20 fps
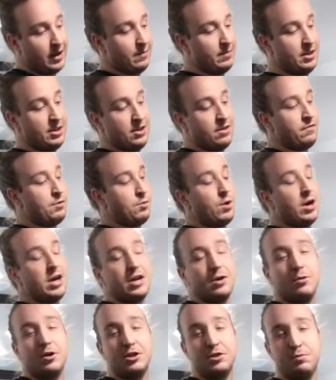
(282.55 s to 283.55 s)
I mean, if you want,
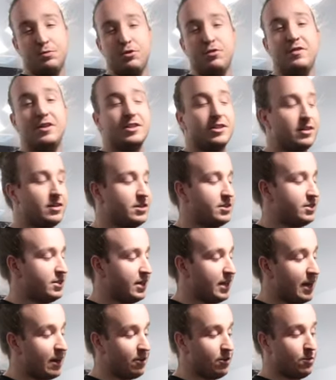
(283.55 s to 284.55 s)
you can watch movies on this
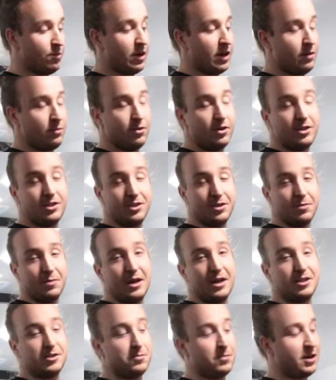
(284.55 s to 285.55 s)
thing. I don't know why you would. It's in a
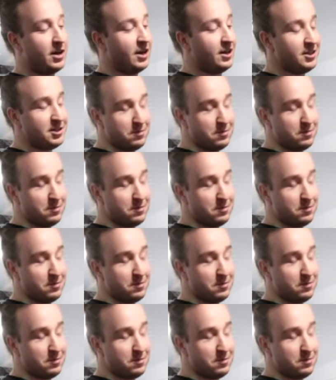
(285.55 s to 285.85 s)
bad spot.